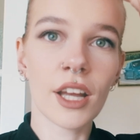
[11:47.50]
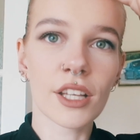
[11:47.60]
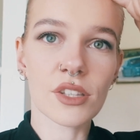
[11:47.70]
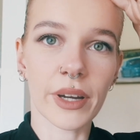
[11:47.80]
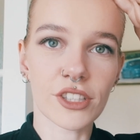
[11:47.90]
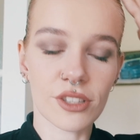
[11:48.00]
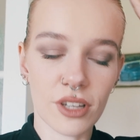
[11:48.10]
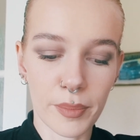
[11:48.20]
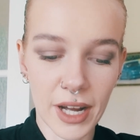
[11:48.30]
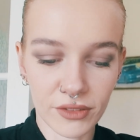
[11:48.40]
So I just
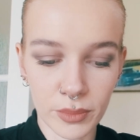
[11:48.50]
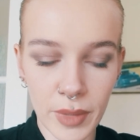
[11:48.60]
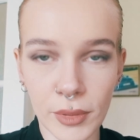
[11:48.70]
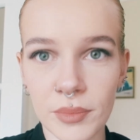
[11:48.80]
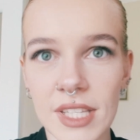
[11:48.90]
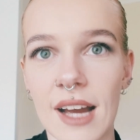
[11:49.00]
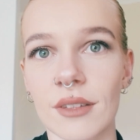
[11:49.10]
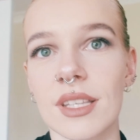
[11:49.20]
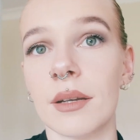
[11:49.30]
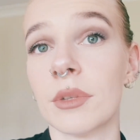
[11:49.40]
got back from my mum's
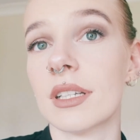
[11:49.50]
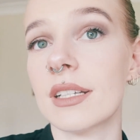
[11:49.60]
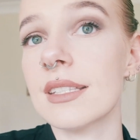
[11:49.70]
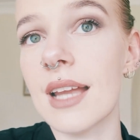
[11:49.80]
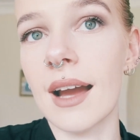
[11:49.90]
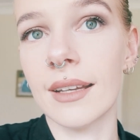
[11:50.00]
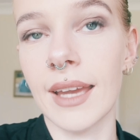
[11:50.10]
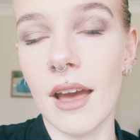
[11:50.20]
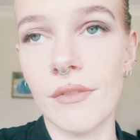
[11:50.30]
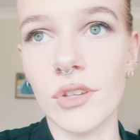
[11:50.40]
house and I'm gonna start and
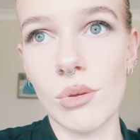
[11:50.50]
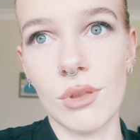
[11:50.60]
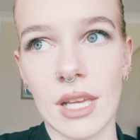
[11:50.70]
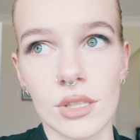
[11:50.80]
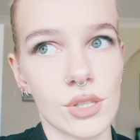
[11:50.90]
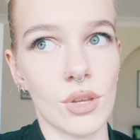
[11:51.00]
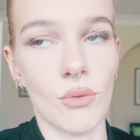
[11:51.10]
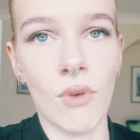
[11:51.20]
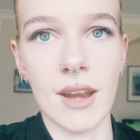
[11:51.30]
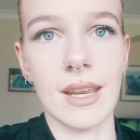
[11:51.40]
get a few things
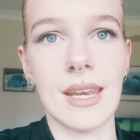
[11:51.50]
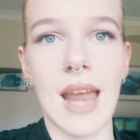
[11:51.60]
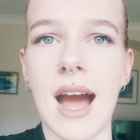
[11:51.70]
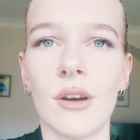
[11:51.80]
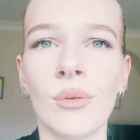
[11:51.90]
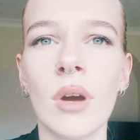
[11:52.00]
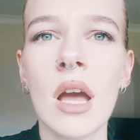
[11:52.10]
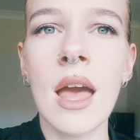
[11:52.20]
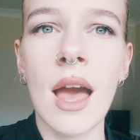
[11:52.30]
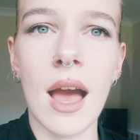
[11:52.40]
ready now
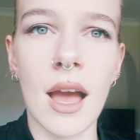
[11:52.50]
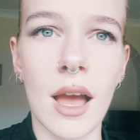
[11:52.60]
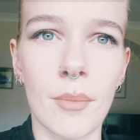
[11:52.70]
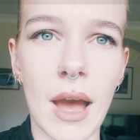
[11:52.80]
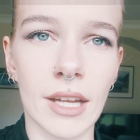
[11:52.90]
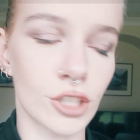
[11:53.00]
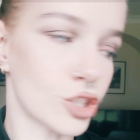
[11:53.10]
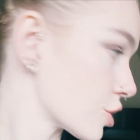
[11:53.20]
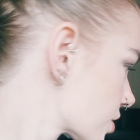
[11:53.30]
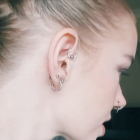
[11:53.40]
um, and
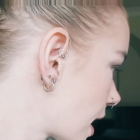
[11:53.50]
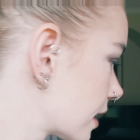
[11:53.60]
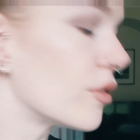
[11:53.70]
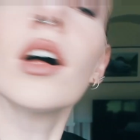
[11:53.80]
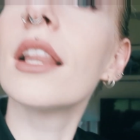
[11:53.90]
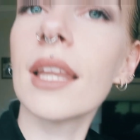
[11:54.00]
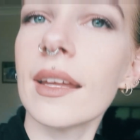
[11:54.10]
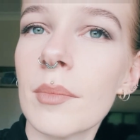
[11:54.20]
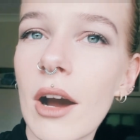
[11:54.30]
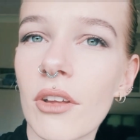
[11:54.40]
just kind of lay
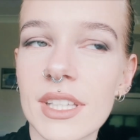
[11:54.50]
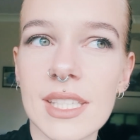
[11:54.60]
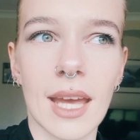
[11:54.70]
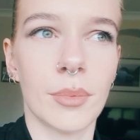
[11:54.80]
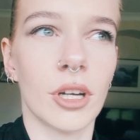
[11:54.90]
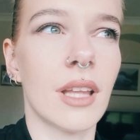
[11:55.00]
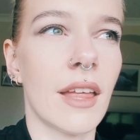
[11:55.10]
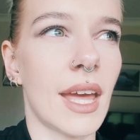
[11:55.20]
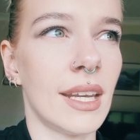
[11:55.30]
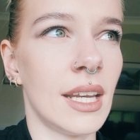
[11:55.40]
them out on the table
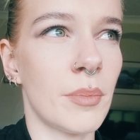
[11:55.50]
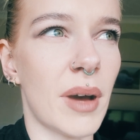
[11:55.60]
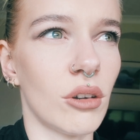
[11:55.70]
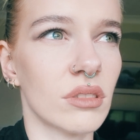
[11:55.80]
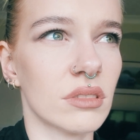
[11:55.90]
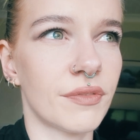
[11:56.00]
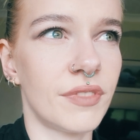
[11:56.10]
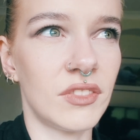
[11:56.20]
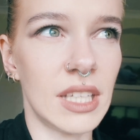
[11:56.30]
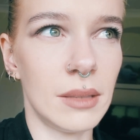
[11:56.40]
and then in about
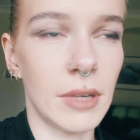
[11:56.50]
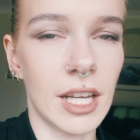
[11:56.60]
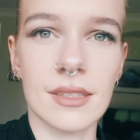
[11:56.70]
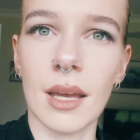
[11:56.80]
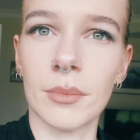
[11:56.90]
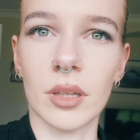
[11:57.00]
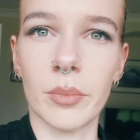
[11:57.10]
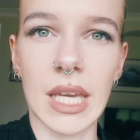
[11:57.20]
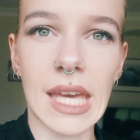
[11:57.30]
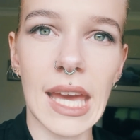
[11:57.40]
15 minutes I'm gonna
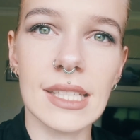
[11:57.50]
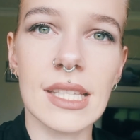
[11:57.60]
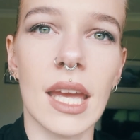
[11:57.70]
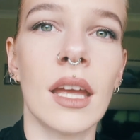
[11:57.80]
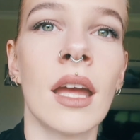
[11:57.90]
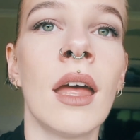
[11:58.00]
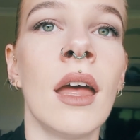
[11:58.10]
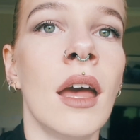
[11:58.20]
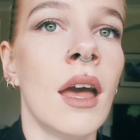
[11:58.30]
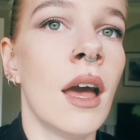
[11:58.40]
meet Katie um,
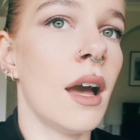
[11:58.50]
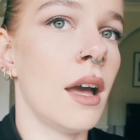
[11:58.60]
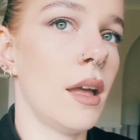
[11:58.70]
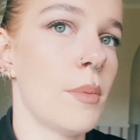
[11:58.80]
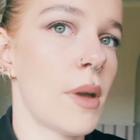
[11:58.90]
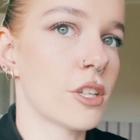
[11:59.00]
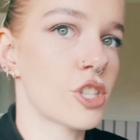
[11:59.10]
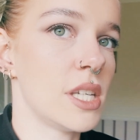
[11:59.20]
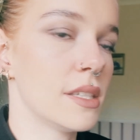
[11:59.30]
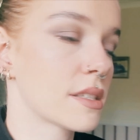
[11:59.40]
and
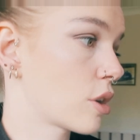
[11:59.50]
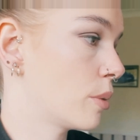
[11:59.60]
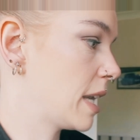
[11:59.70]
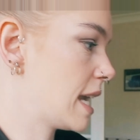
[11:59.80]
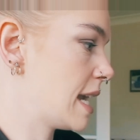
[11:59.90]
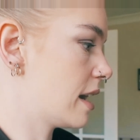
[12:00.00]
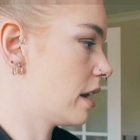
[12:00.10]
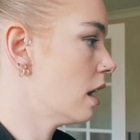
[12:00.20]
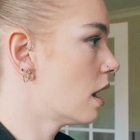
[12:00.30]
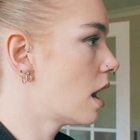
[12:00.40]
she's coming here